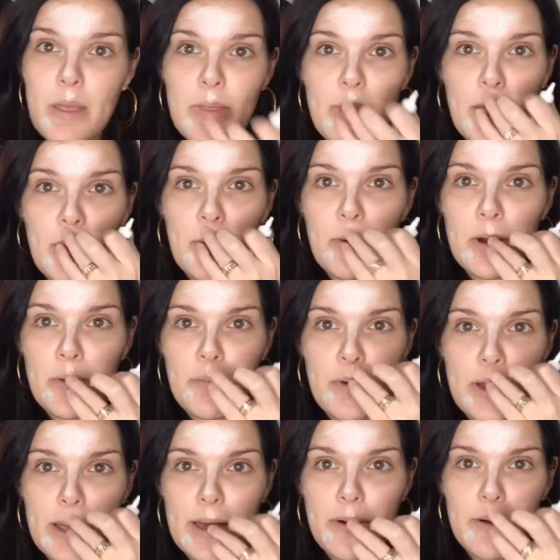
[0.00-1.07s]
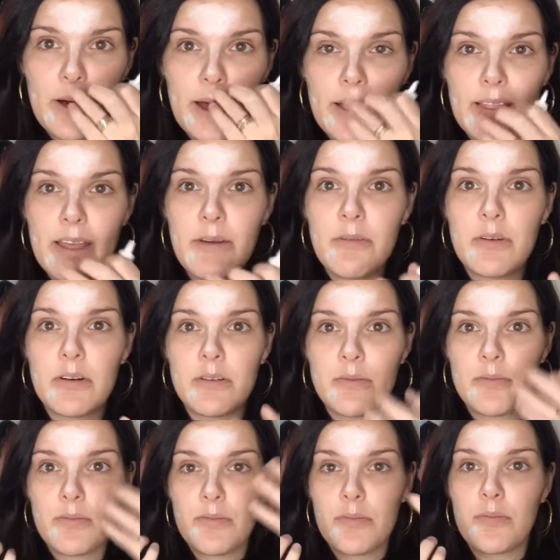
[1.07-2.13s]
that you wanna bring out. Highlight
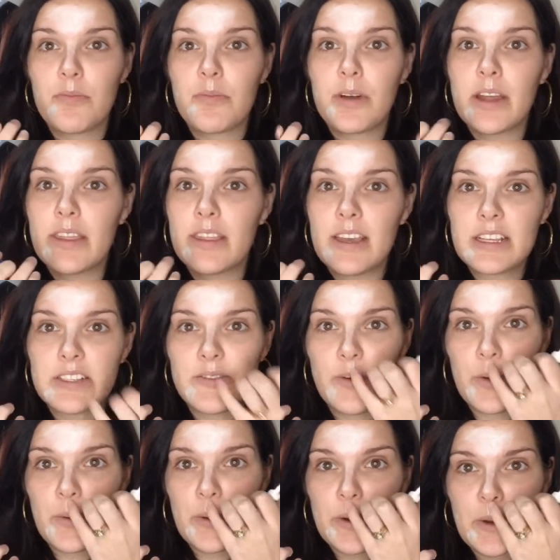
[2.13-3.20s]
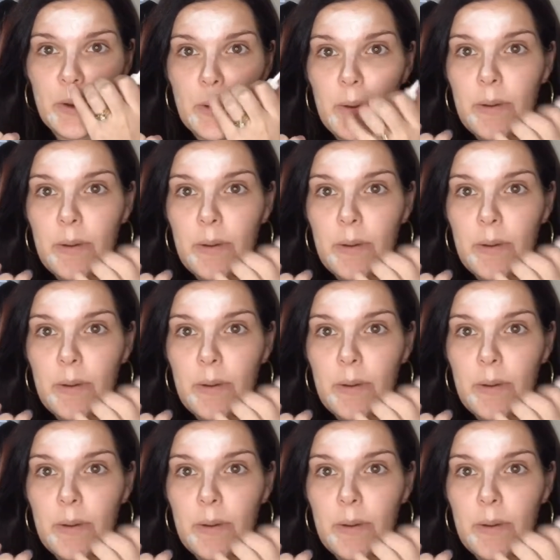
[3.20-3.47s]
will bring things forward.